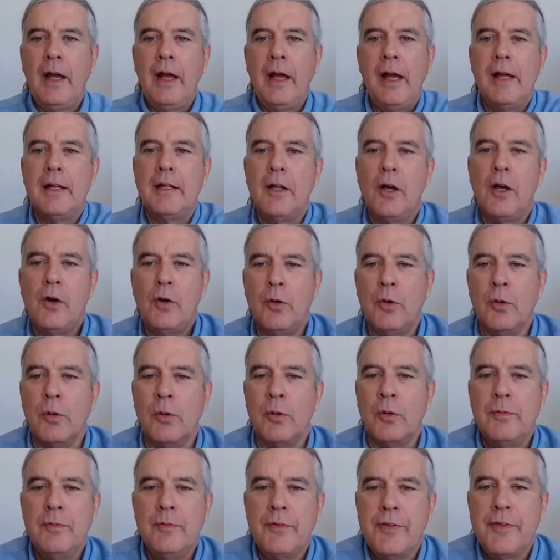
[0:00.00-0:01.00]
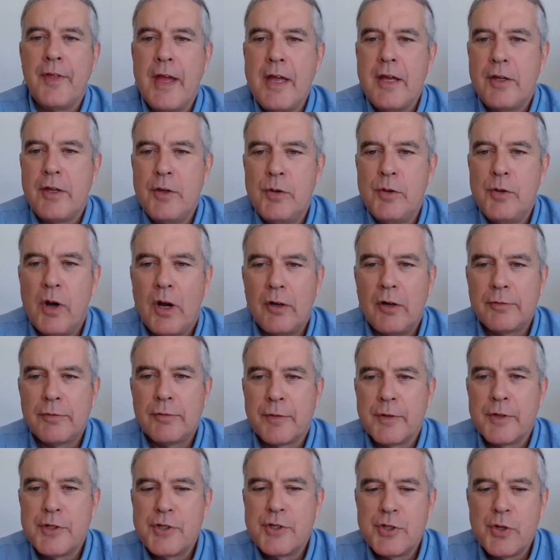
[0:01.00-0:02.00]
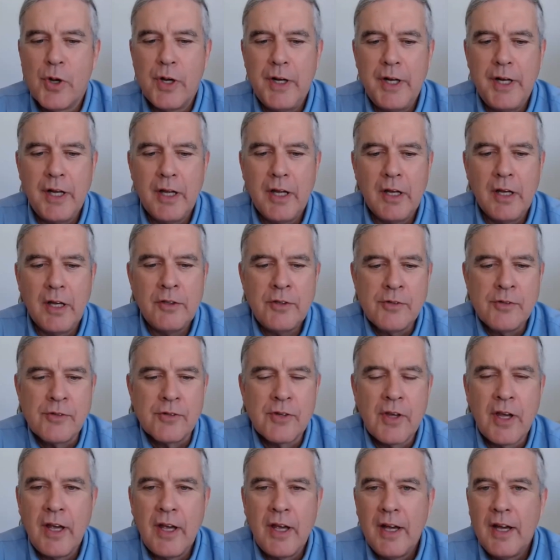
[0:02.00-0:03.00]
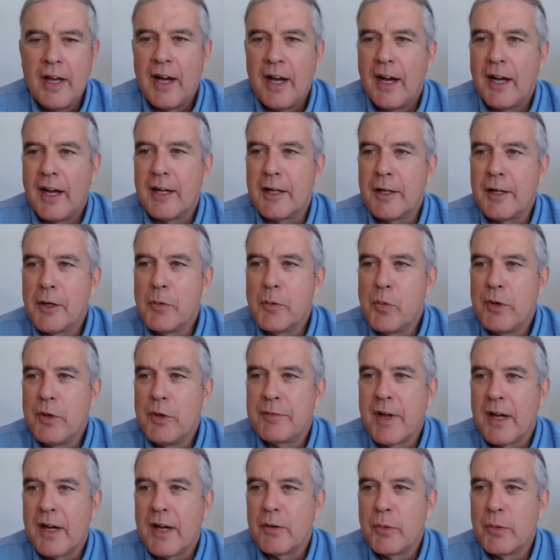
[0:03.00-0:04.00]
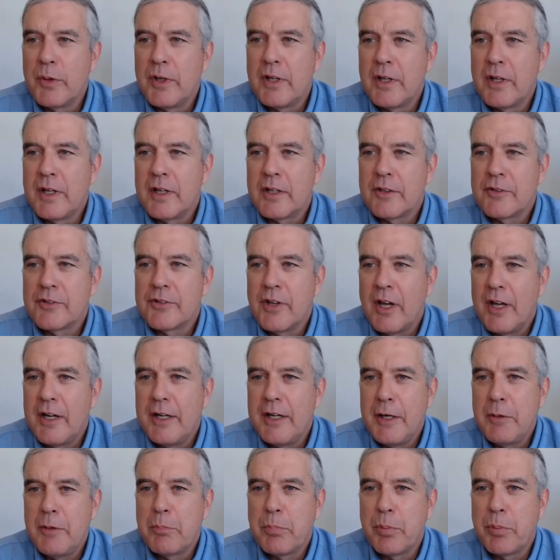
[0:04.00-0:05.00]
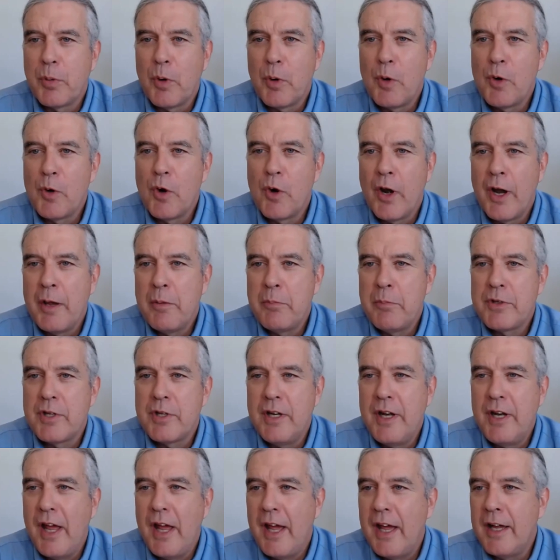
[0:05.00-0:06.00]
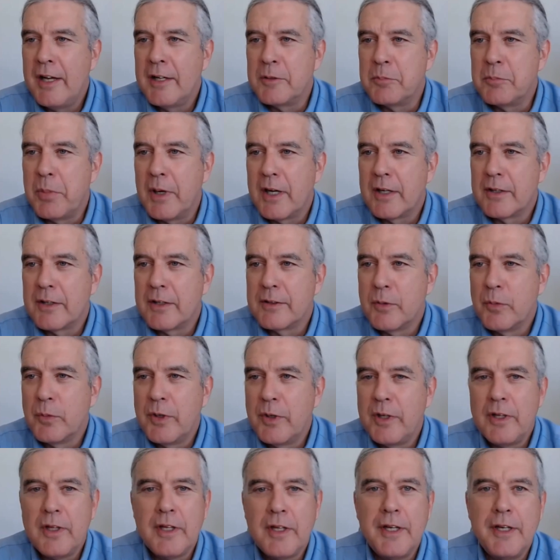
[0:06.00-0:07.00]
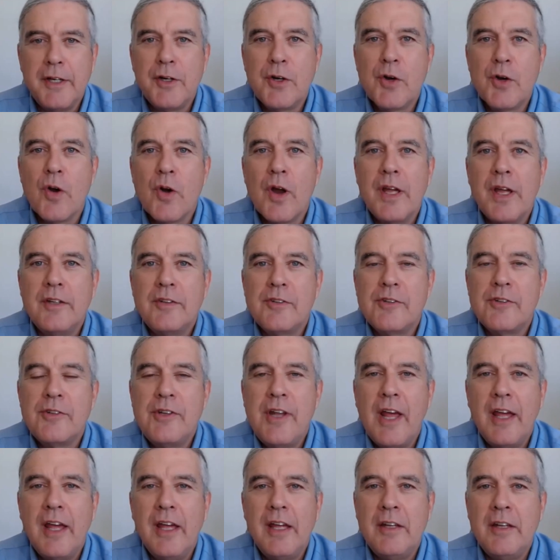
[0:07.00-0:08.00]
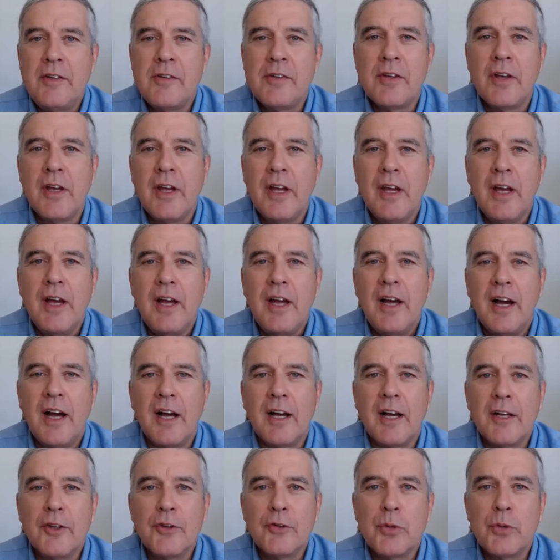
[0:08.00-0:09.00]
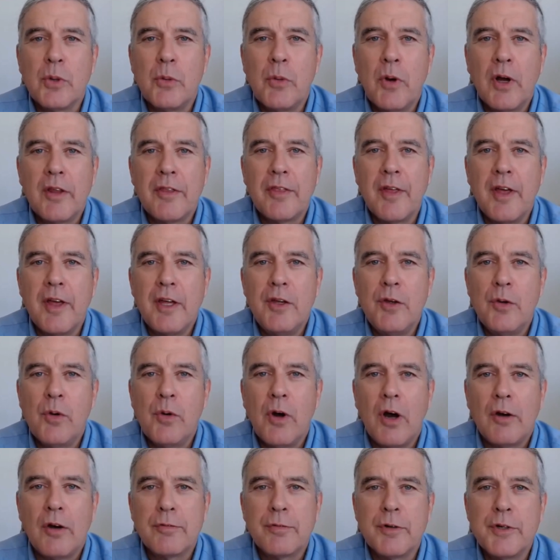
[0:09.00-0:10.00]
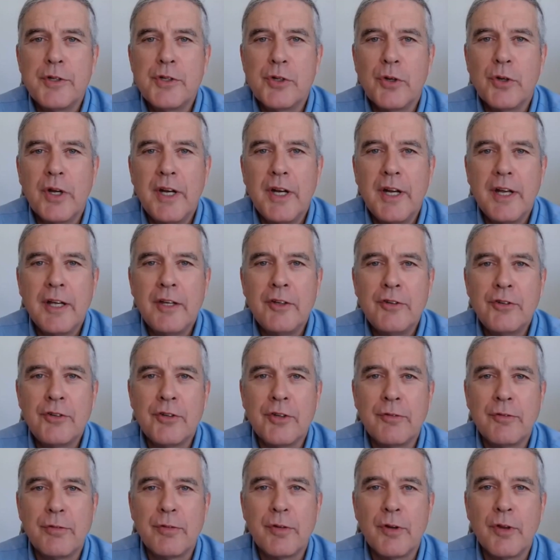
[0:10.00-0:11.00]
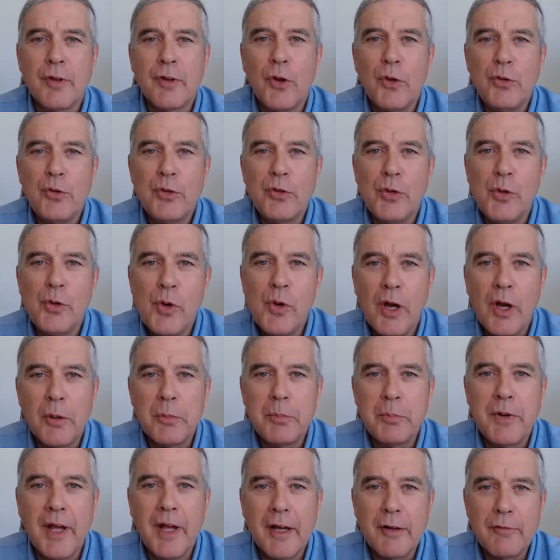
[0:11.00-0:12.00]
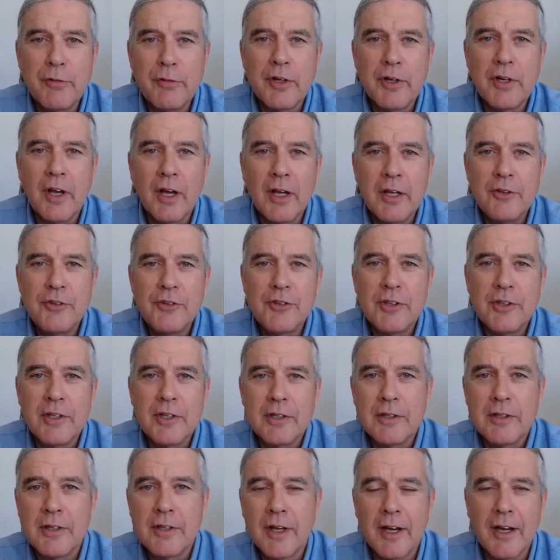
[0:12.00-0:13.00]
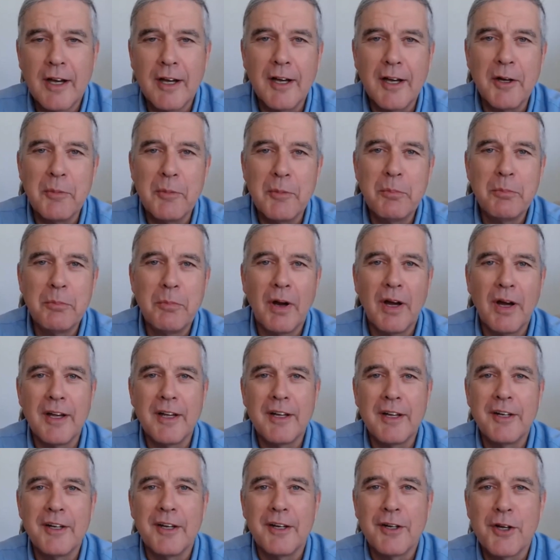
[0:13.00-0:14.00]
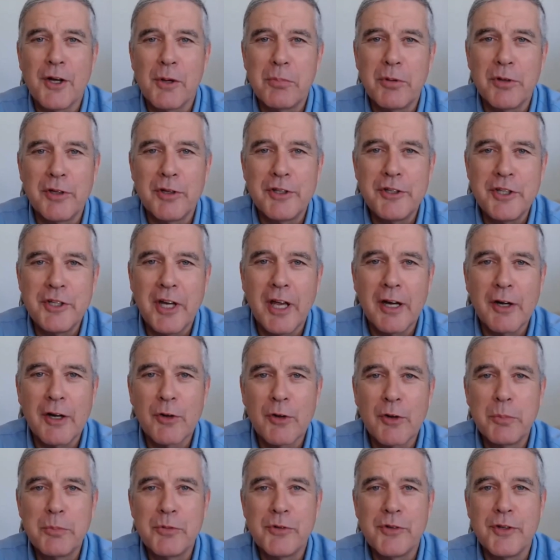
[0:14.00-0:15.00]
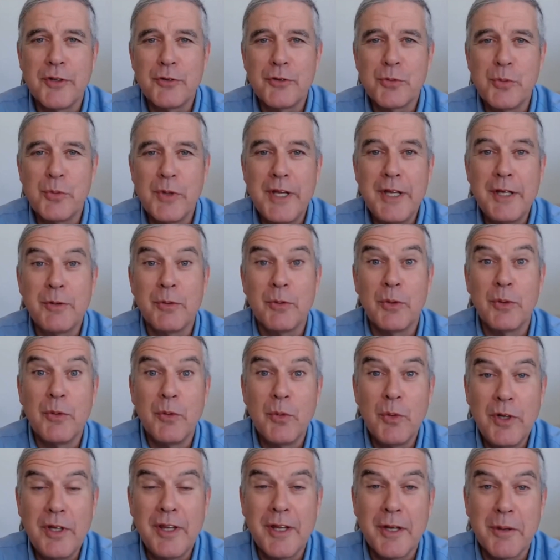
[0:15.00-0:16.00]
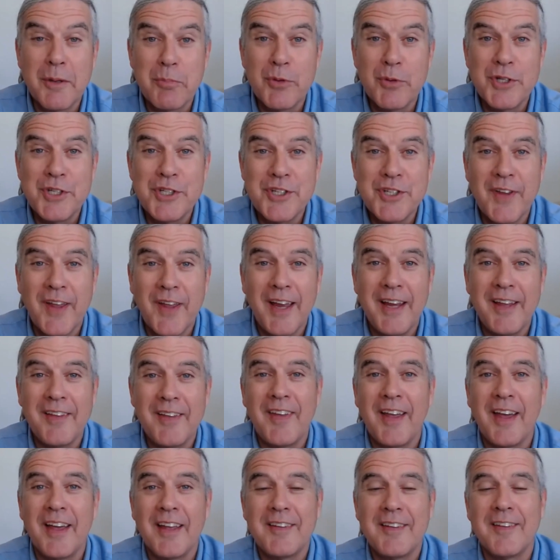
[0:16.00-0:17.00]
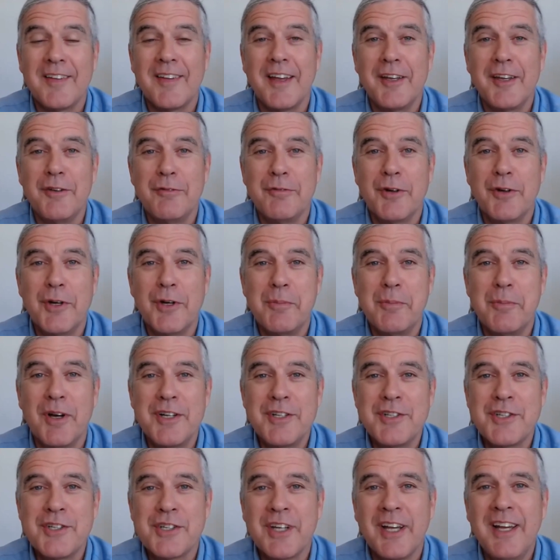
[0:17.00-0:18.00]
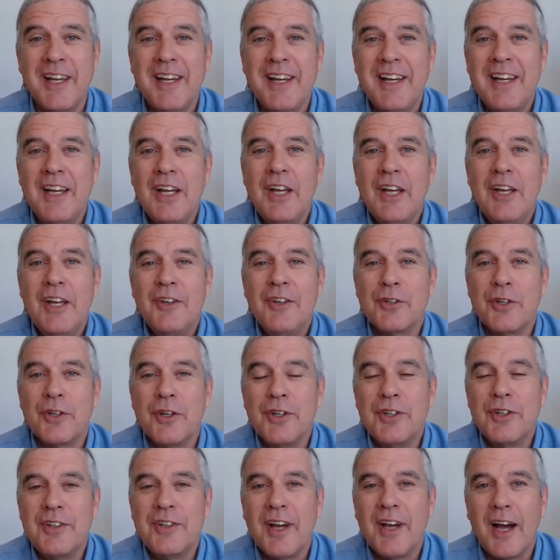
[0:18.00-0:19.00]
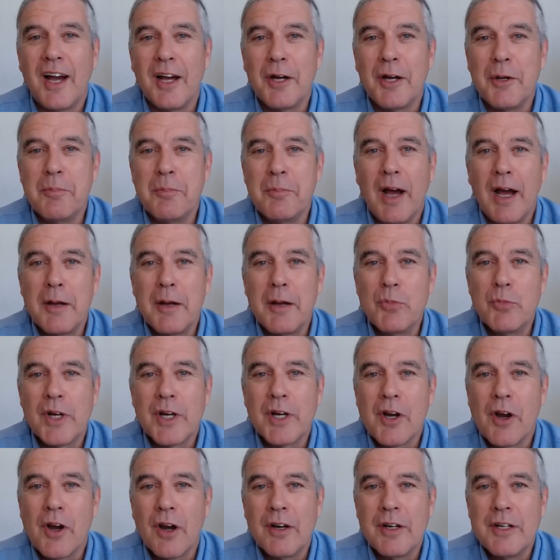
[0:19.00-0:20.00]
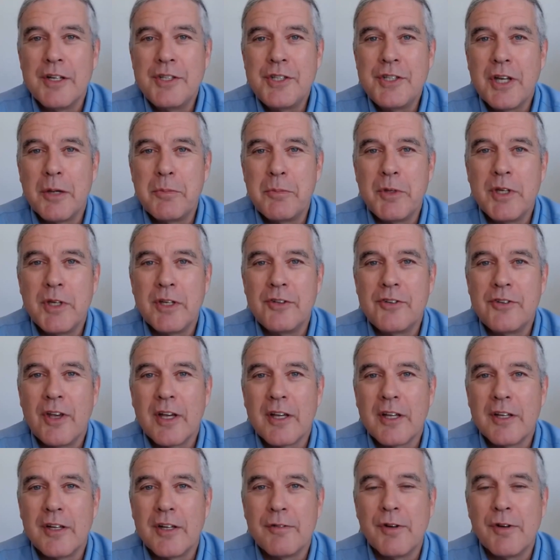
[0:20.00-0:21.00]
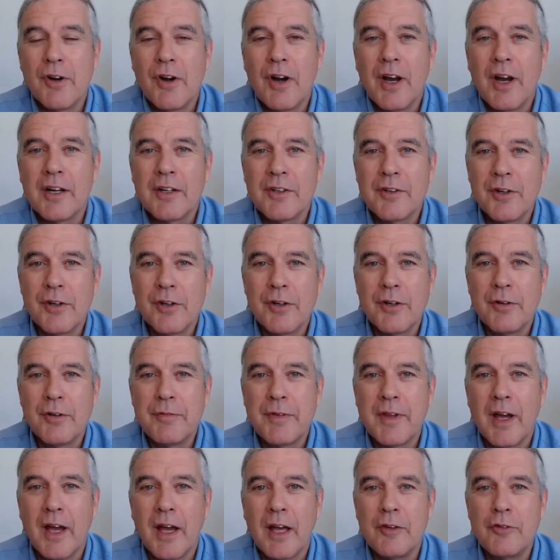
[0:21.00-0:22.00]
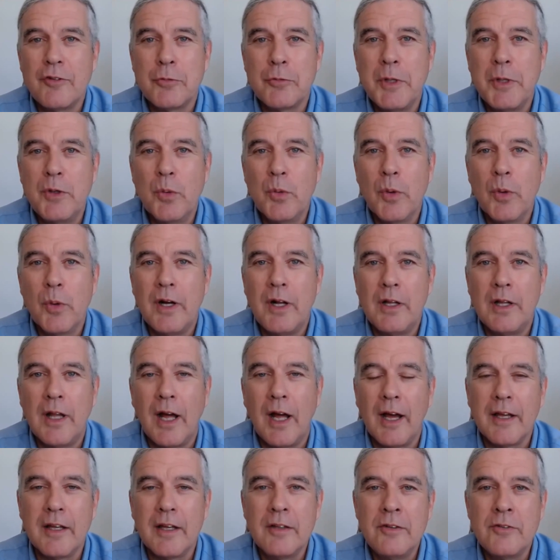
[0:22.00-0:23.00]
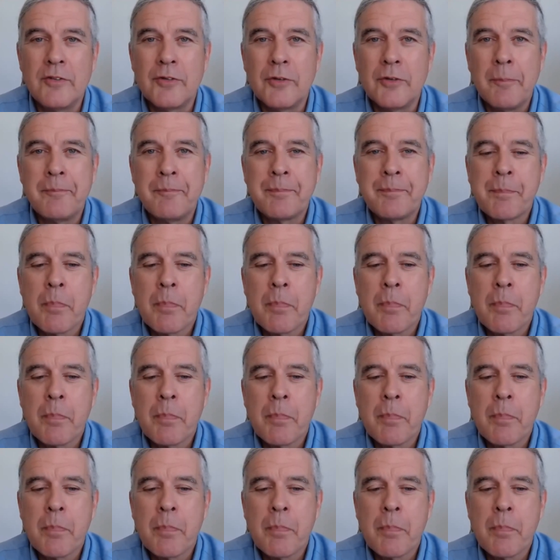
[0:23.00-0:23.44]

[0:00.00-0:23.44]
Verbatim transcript: Hello, thank you all for joining us. Uh, we've got a really exciting program today about a really great state. Uh, so we want to thank you all for joining us and for those who helped advertise it um, on a couple of chat groups this week. We really appreciate that. Thank you very much. So um, I'm Rick Harnish. I'm the Executive Director of the High Speed Rail Alliance.